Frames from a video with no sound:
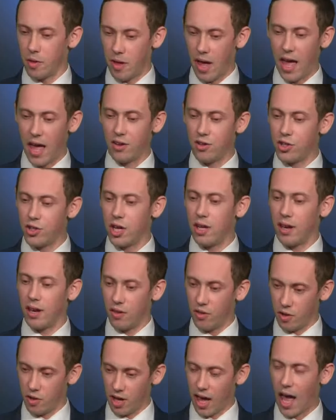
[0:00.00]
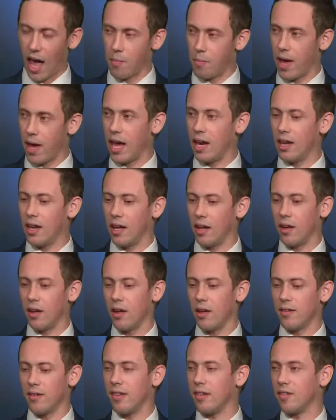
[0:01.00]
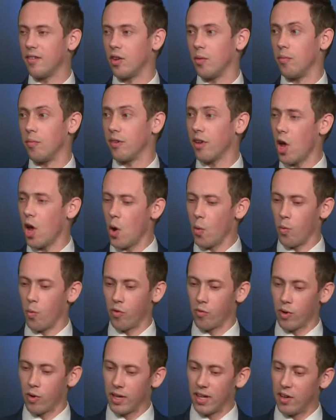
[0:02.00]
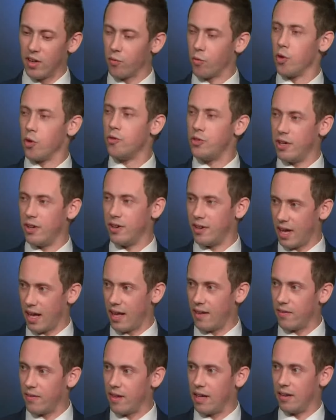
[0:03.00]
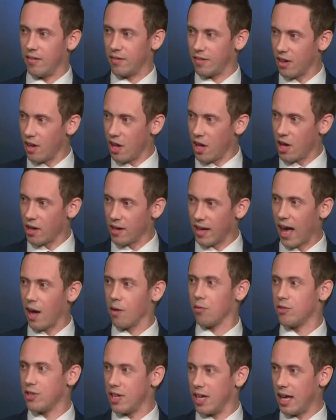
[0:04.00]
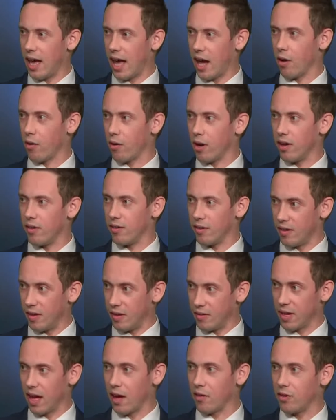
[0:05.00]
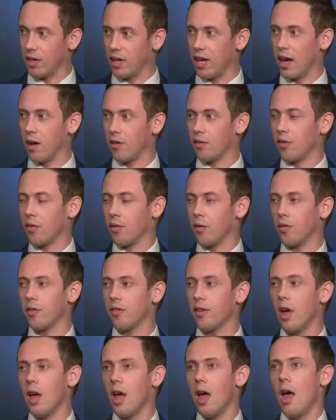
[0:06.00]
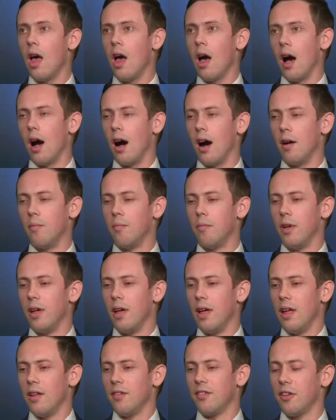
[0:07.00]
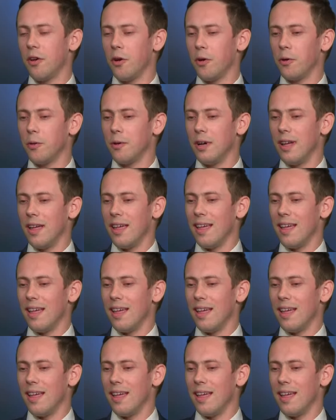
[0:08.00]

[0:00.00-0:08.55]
engine and the campaigning systems were really rooted in these county areas, these county councils. The